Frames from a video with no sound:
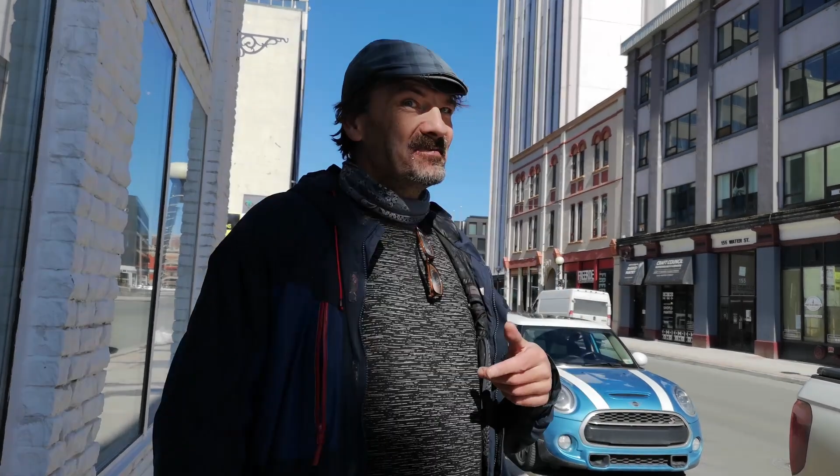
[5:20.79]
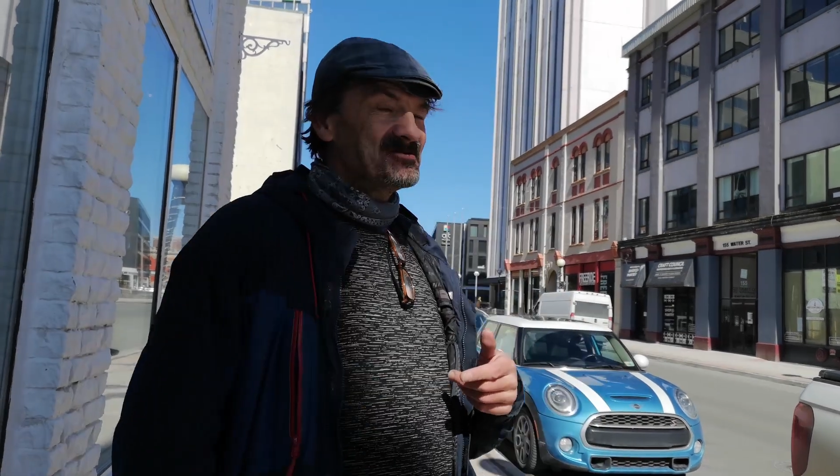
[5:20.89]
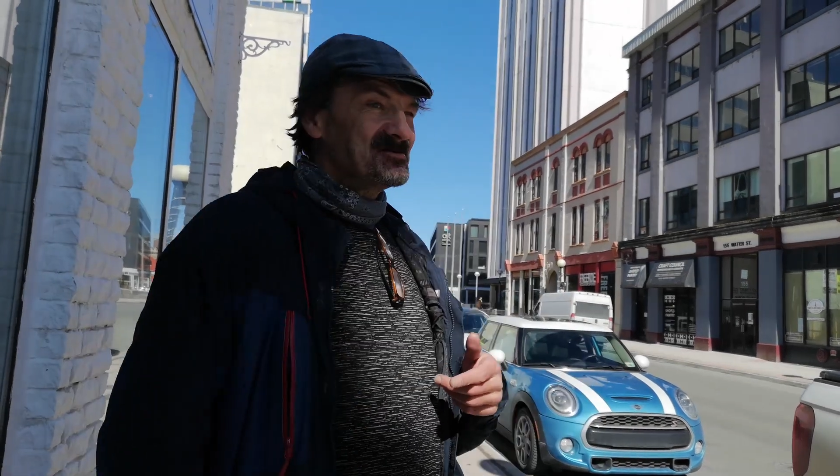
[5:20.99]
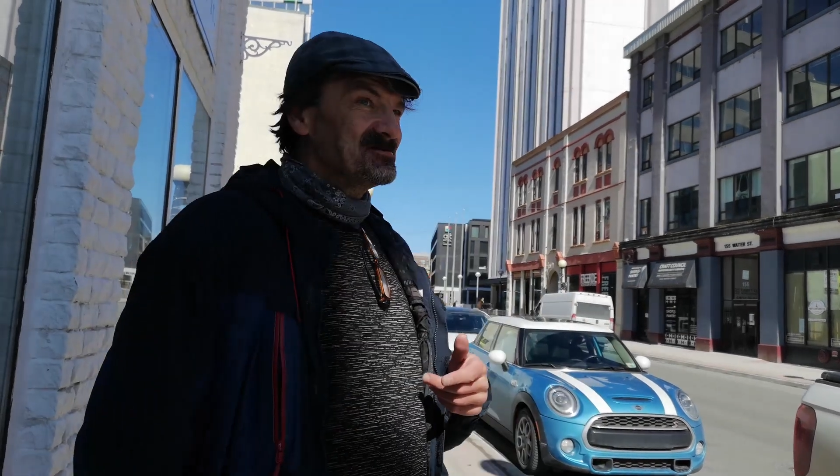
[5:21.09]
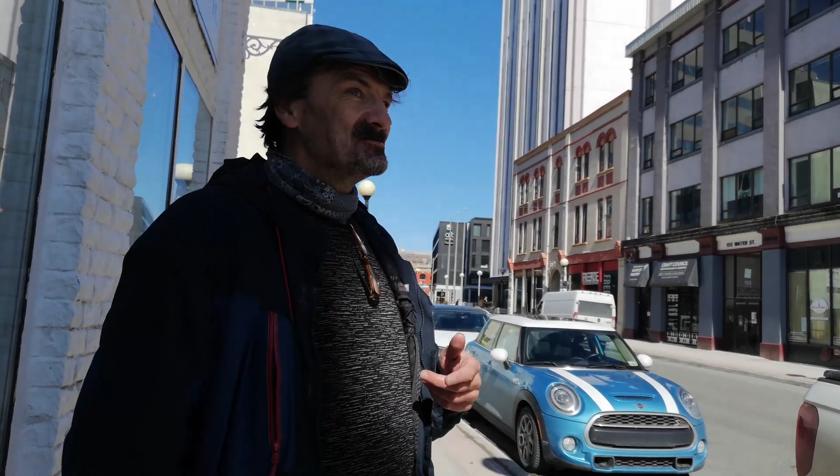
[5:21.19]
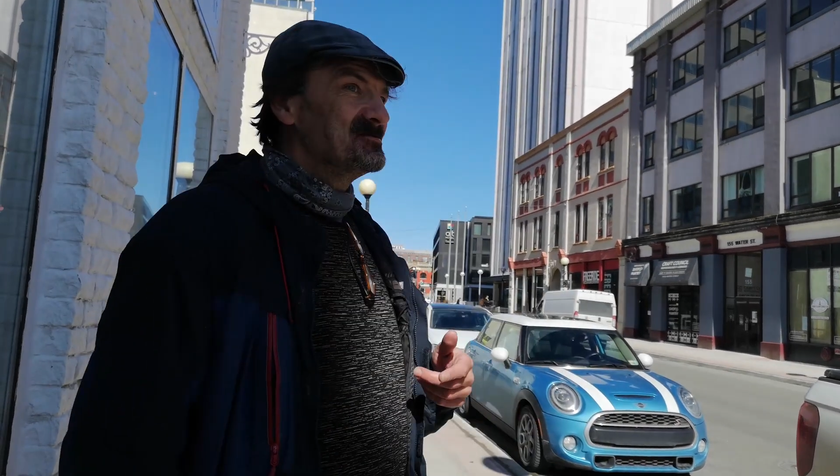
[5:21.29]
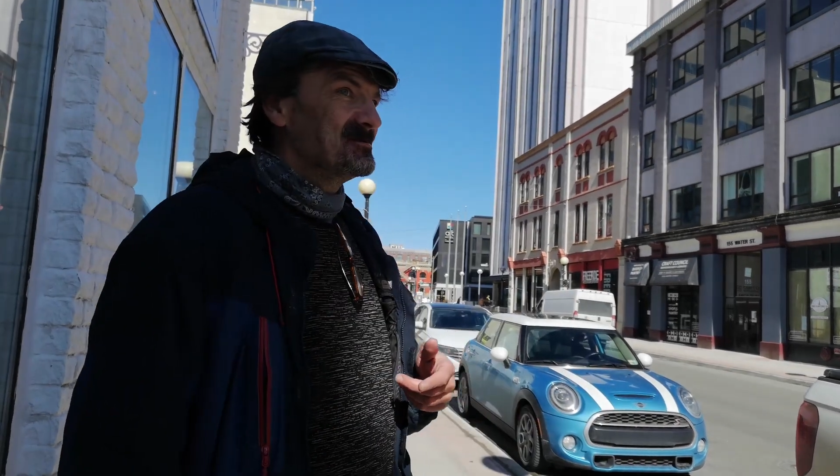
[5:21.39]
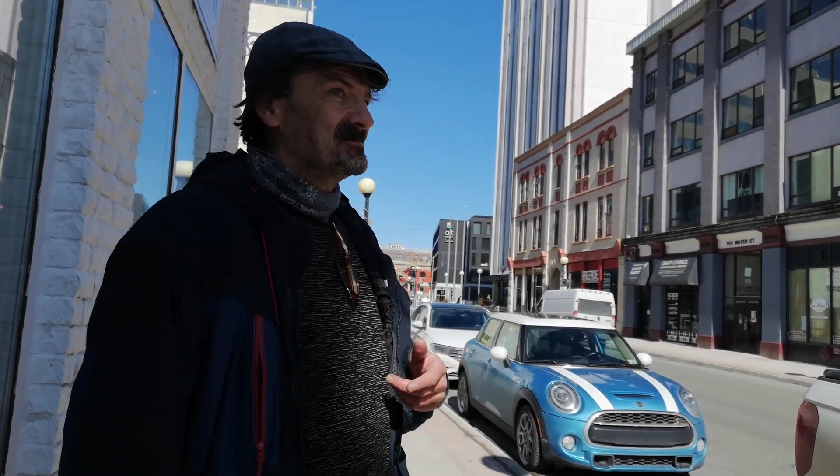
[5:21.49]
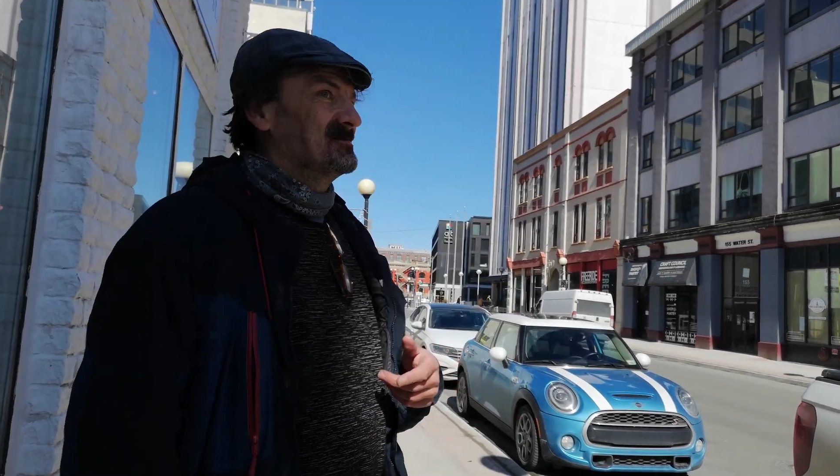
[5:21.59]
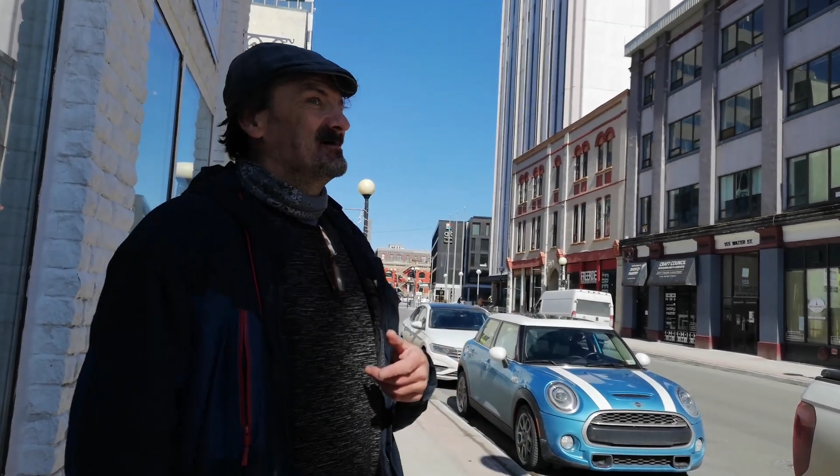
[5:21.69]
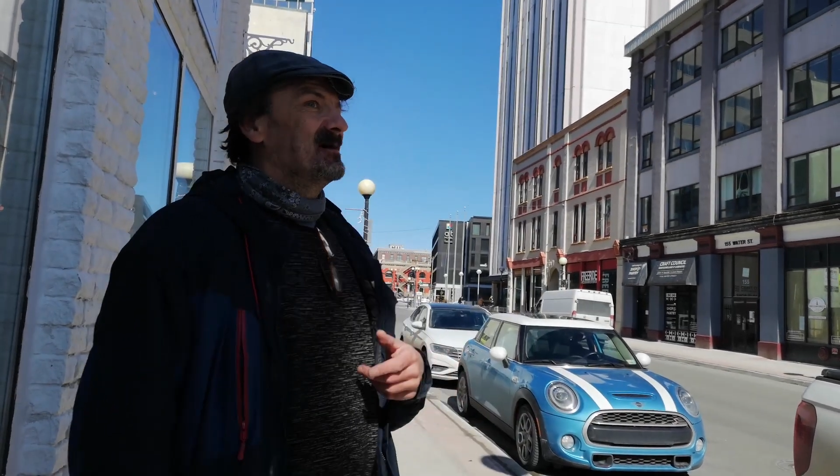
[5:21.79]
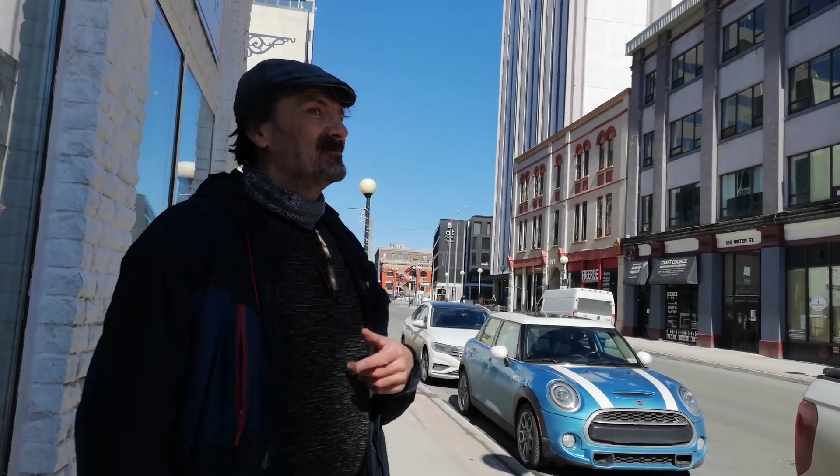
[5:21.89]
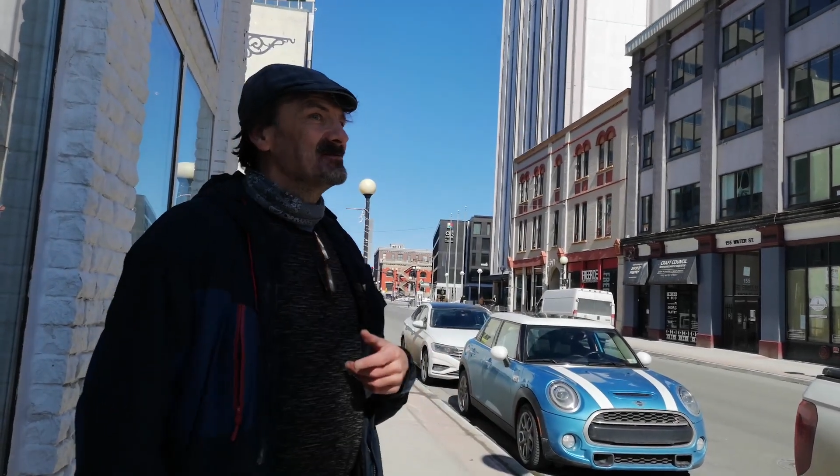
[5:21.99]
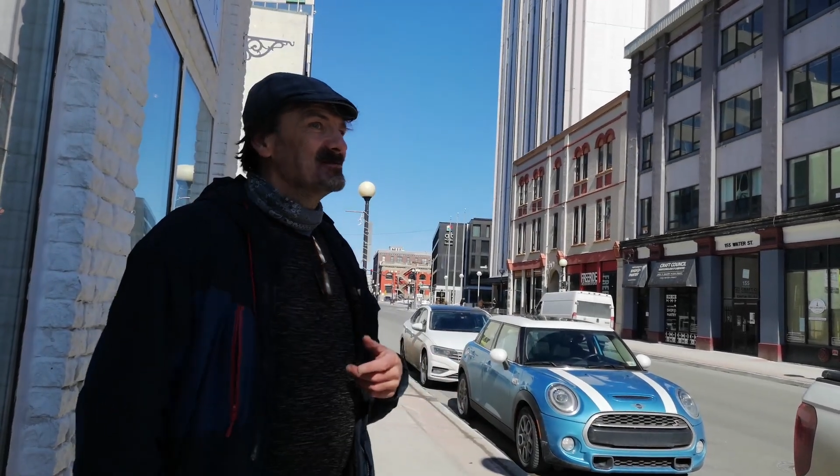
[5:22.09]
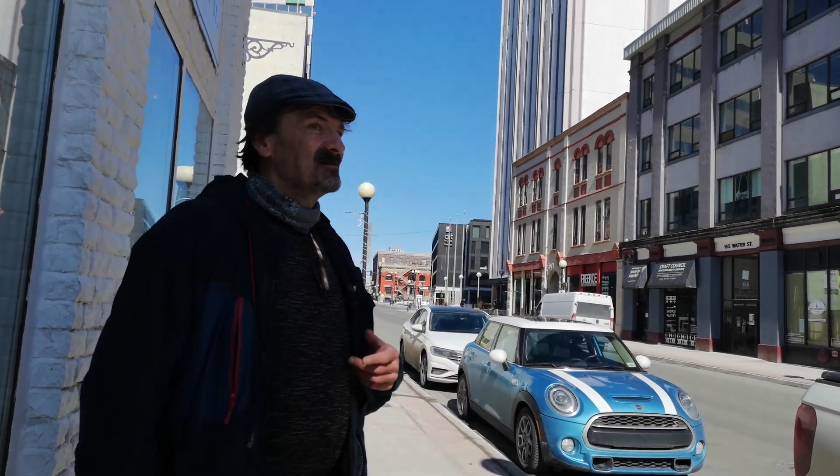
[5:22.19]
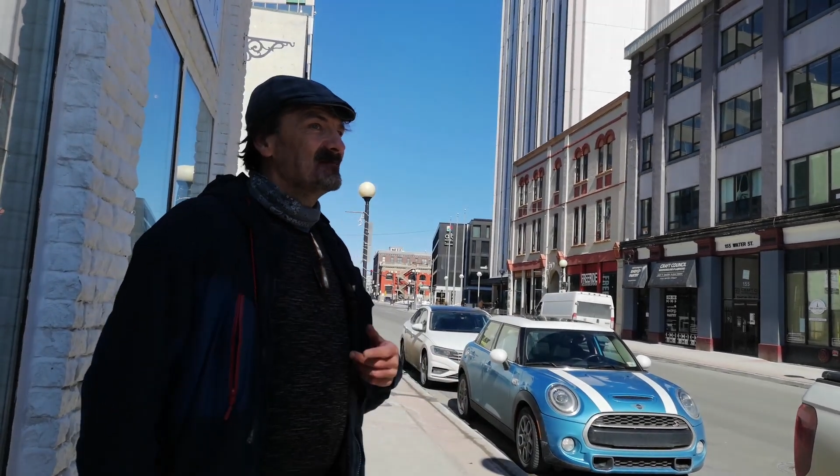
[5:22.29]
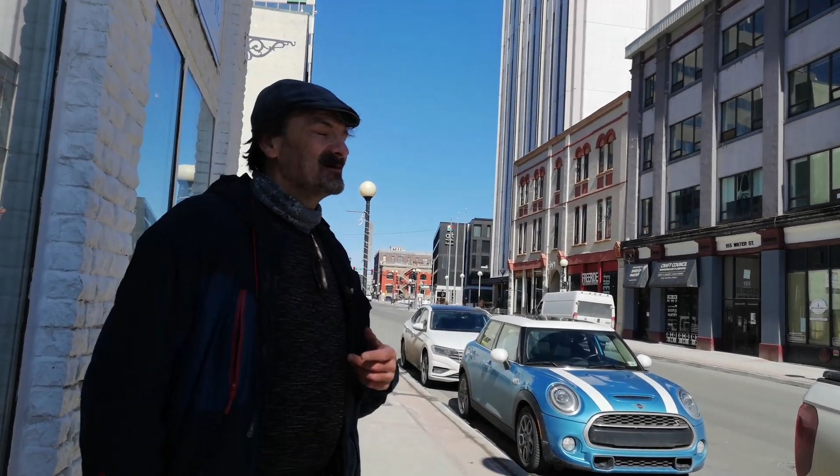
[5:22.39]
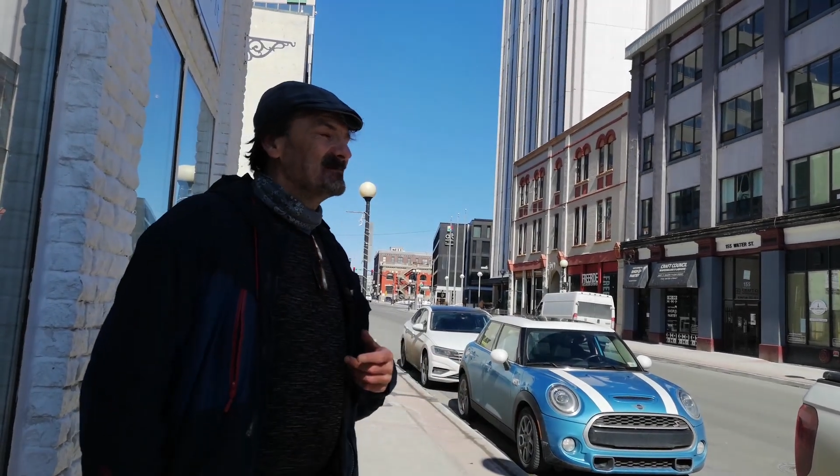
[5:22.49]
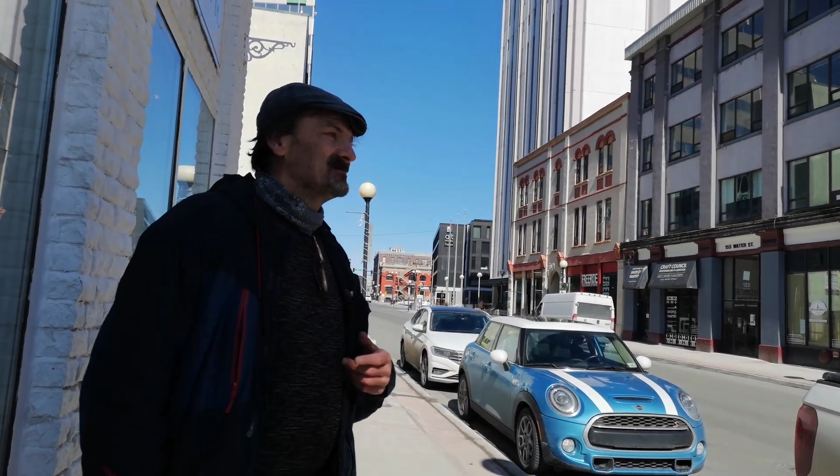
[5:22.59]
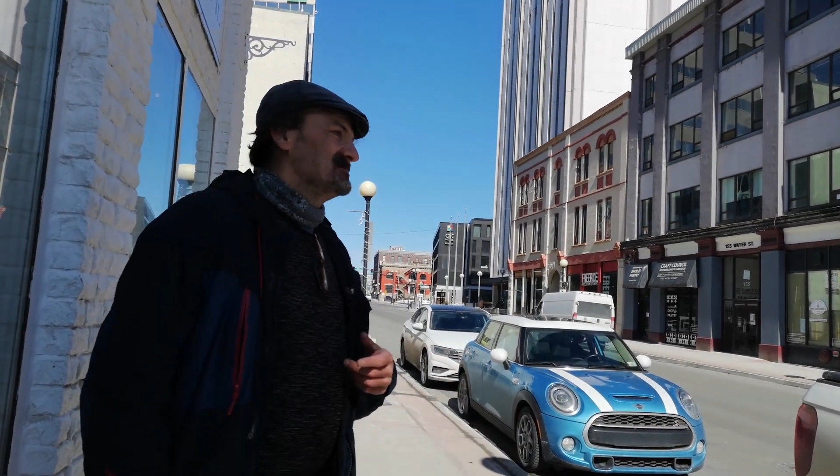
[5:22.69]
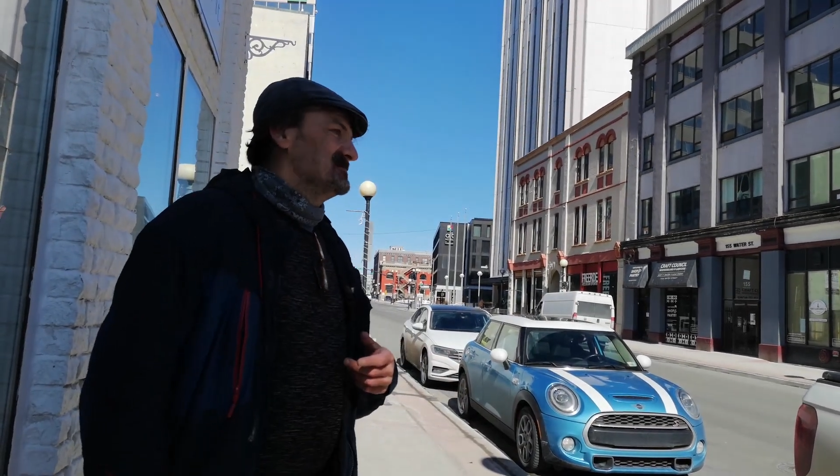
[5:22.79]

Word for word: picture too. That, yeah. I really love that.